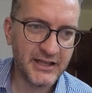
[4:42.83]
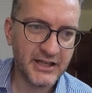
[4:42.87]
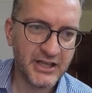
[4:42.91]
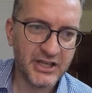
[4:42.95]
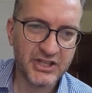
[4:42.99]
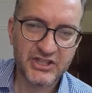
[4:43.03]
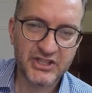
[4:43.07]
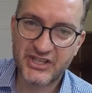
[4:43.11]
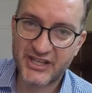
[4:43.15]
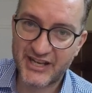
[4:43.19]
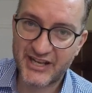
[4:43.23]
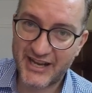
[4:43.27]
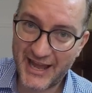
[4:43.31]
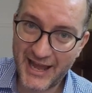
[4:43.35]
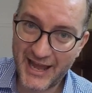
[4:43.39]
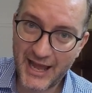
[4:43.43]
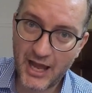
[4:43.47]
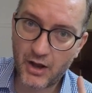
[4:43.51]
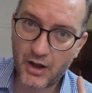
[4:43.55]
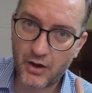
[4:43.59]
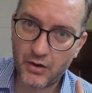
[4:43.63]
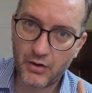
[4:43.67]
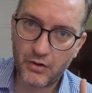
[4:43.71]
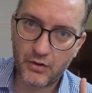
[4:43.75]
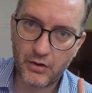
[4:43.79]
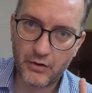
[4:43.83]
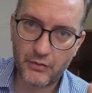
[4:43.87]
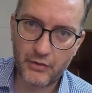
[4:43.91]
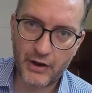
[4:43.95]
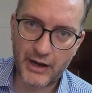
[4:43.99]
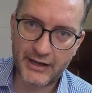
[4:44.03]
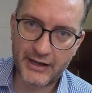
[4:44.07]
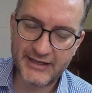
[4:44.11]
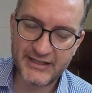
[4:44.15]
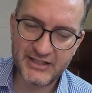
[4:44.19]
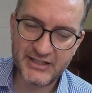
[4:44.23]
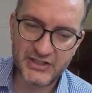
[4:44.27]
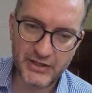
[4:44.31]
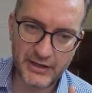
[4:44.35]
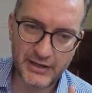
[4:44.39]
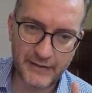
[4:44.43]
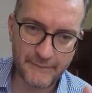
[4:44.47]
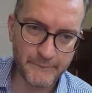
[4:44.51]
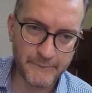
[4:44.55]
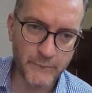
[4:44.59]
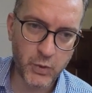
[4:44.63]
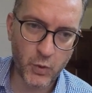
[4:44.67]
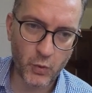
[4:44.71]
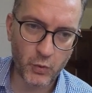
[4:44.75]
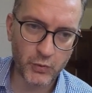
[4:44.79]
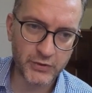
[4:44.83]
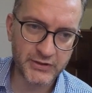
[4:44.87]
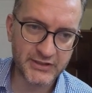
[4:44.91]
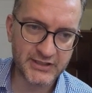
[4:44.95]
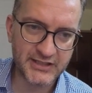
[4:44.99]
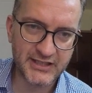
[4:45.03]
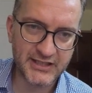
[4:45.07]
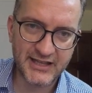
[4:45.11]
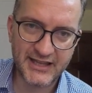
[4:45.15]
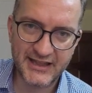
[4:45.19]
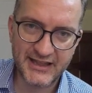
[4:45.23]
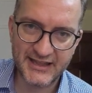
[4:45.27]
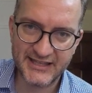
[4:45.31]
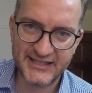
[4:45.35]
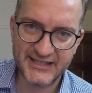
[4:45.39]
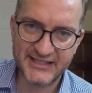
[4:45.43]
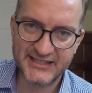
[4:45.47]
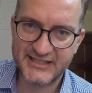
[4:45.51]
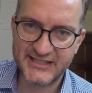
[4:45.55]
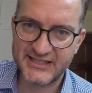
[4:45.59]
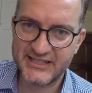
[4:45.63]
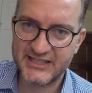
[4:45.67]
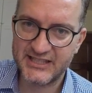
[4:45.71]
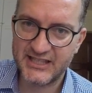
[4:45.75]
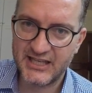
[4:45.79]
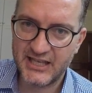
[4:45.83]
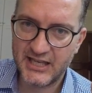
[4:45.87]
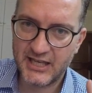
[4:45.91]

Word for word: So now I need to import this